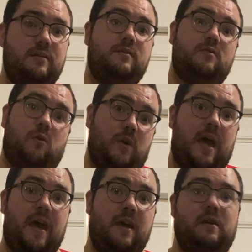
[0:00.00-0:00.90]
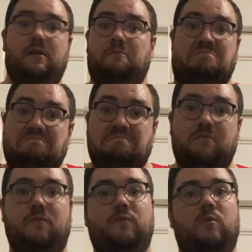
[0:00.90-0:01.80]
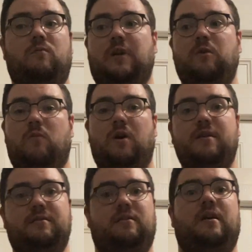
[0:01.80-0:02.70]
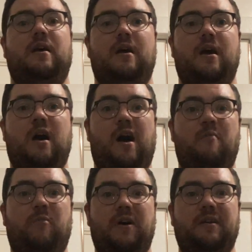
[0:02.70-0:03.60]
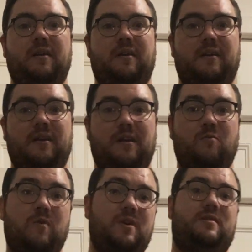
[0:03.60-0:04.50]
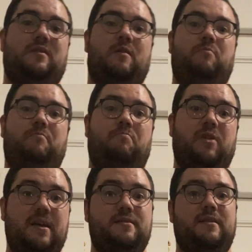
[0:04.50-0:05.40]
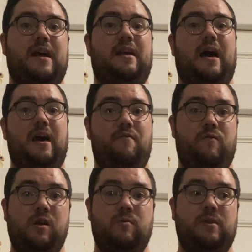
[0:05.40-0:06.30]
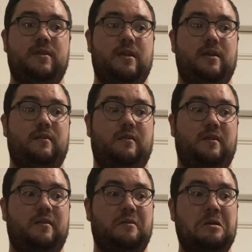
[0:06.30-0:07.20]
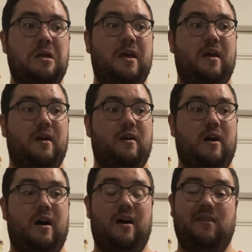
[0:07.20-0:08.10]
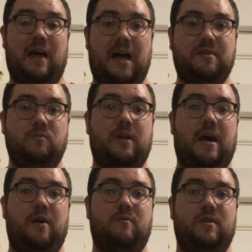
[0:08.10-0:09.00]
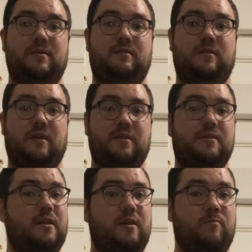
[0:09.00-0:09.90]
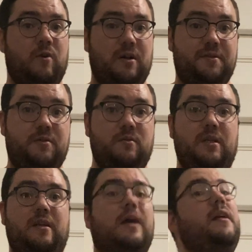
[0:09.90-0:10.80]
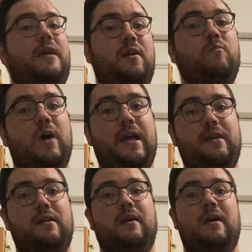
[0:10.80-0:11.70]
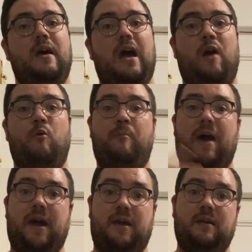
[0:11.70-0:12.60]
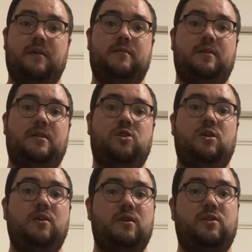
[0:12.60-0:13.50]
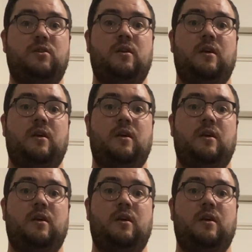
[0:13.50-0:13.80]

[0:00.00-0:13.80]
is okay for what it was, but it was a place that I frequented a lot when I was a study abroad student, and then when I went back to teach English,